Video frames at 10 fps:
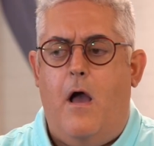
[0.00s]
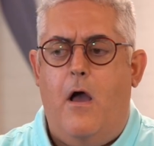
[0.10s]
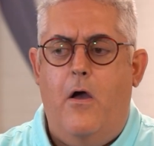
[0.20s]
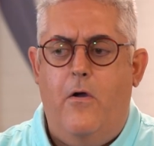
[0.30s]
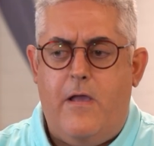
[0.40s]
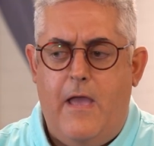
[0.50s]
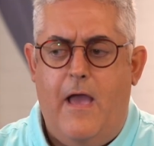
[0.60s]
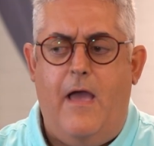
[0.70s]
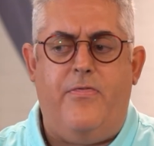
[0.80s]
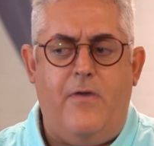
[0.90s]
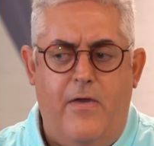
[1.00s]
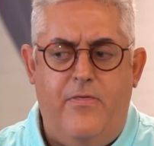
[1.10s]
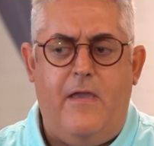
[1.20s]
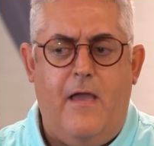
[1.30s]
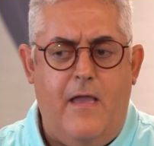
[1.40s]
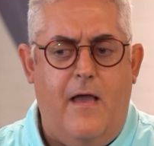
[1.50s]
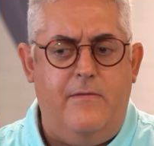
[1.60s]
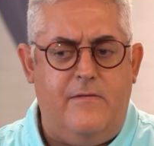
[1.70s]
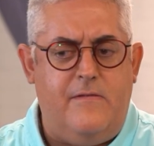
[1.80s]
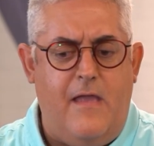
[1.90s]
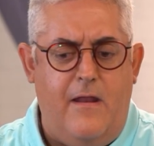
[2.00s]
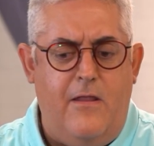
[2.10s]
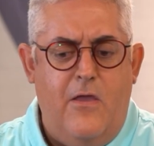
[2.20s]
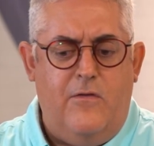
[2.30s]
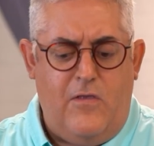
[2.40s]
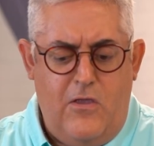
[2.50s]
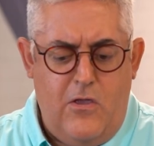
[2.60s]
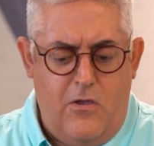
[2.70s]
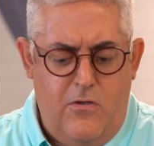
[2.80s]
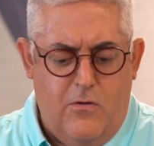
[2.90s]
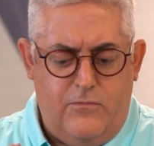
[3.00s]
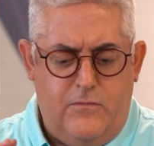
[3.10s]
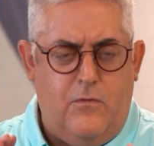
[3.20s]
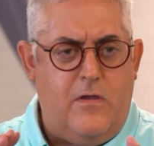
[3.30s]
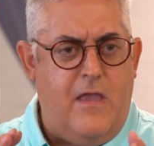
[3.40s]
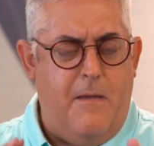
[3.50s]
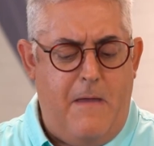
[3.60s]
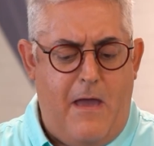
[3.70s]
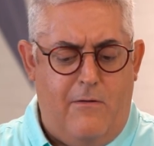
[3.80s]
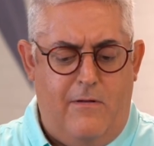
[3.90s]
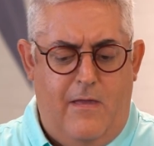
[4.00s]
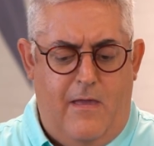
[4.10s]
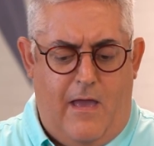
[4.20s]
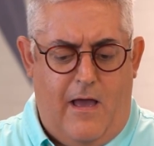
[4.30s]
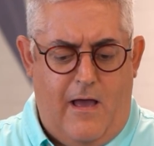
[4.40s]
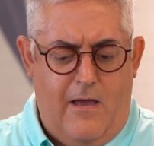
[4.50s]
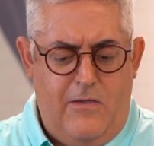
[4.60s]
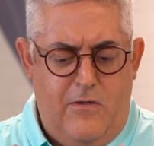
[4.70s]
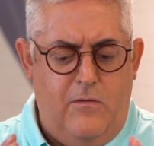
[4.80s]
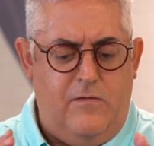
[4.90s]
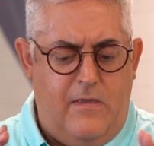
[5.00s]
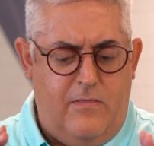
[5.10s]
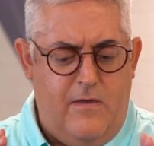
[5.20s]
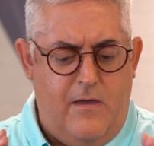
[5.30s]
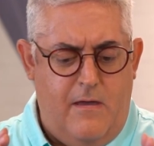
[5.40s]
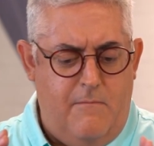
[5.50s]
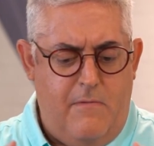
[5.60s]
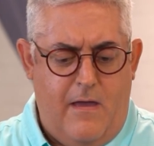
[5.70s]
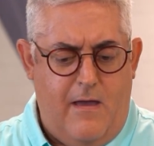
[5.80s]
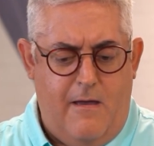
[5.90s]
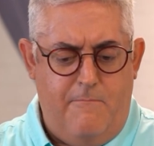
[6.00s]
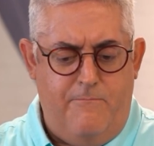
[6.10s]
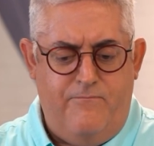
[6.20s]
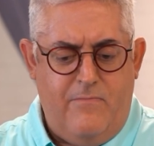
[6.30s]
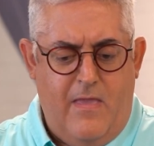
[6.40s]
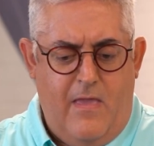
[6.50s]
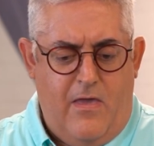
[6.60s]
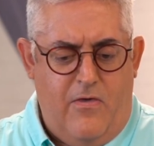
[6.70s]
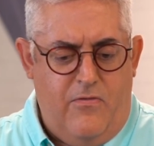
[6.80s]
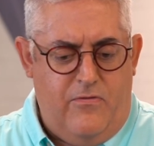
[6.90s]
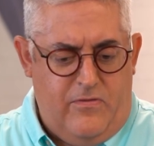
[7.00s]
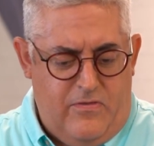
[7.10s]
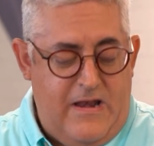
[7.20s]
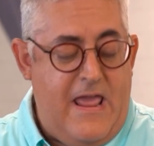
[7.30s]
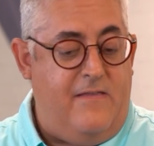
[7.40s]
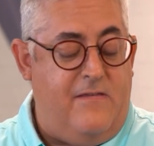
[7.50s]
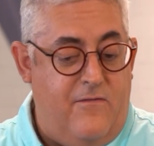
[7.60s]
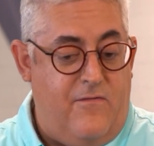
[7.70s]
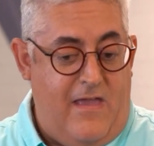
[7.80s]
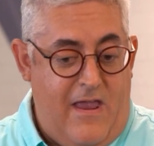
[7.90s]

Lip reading: Okay, I think I understand. So you're talking about using the native